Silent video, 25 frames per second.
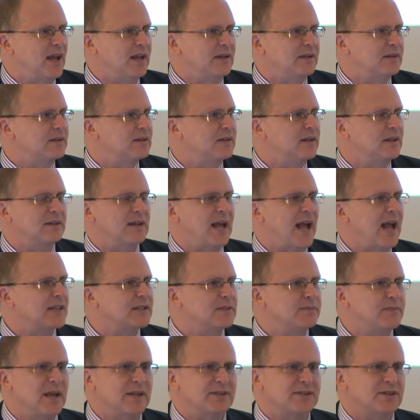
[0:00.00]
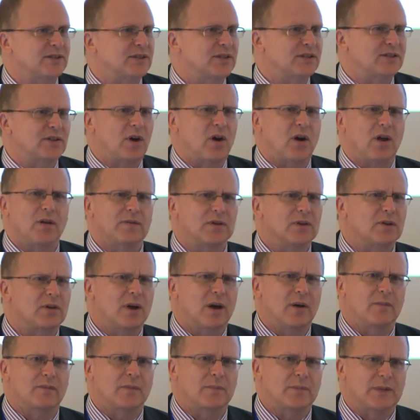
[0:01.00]
And the last message is, all of you
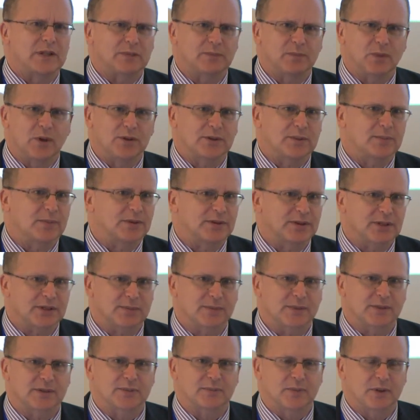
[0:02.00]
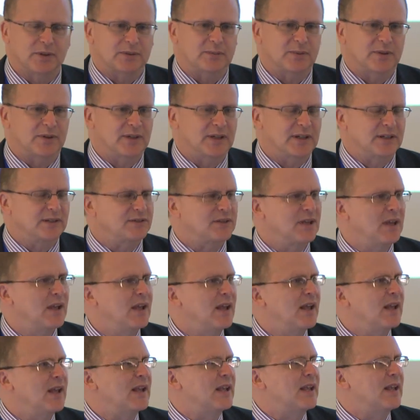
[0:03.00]
come from these multiple disciplines and multiple things,
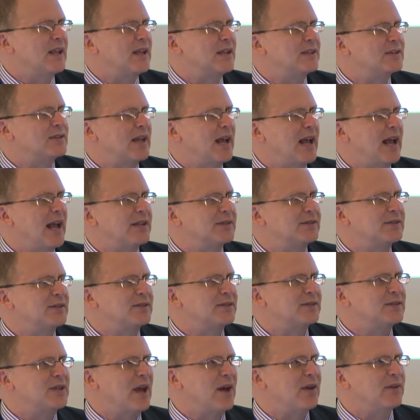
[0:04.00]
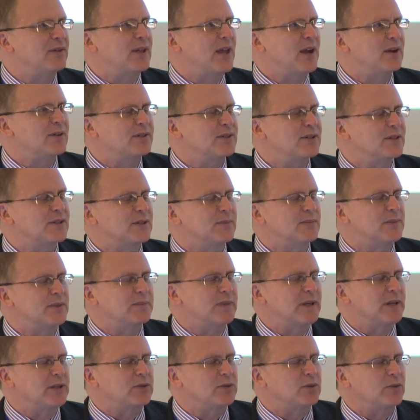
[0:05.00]
is as this healthcare system is
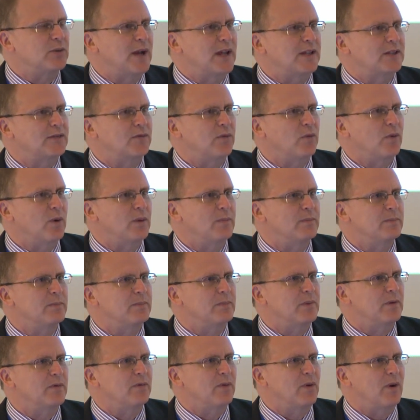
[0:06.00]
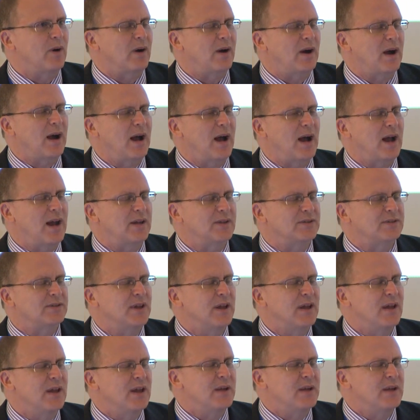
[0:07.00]
being transformed before our eyes,